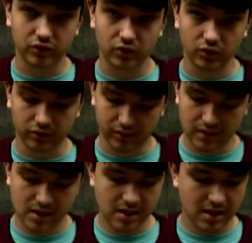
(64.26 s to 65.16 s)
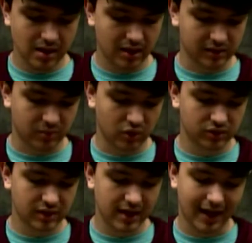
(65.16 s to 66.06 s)
2 is
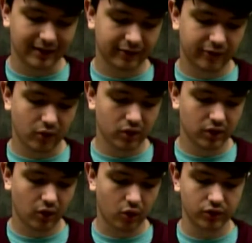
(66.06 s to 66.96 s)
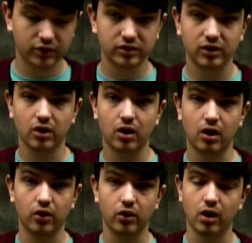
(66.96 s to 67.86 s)
posted at Four Corners
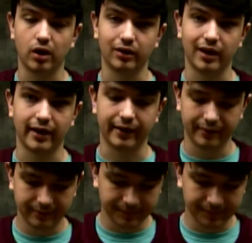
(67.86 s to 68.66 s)
or online.